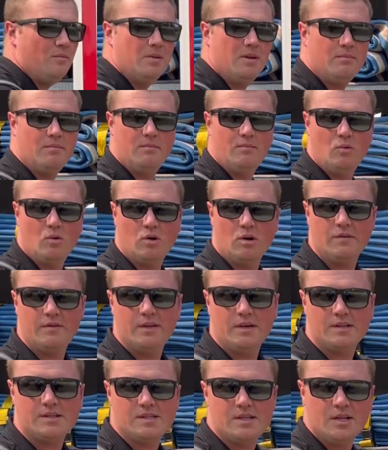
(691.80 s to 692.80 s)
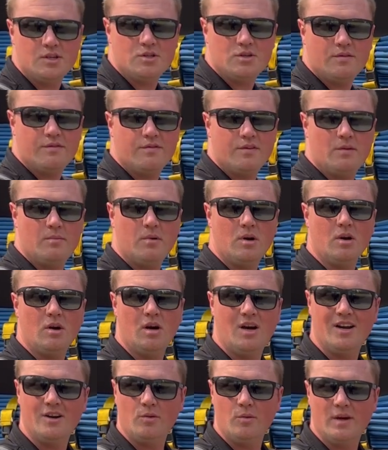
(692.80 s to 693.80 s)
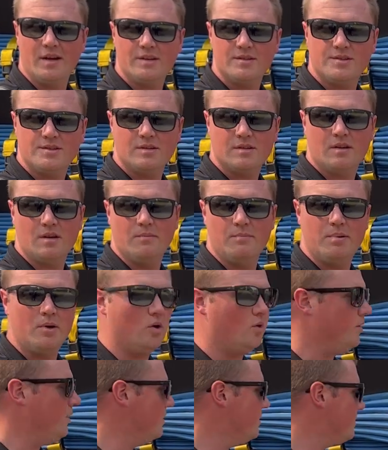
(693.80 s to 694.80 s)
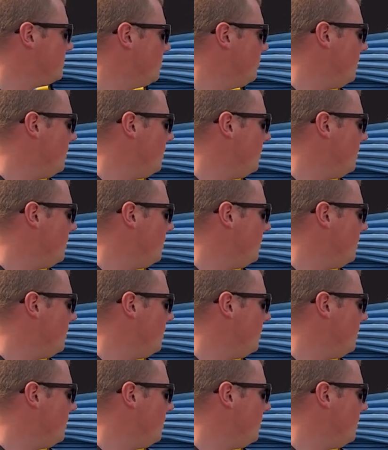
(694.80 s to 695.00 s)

bit more of an extension from our AutoX components. So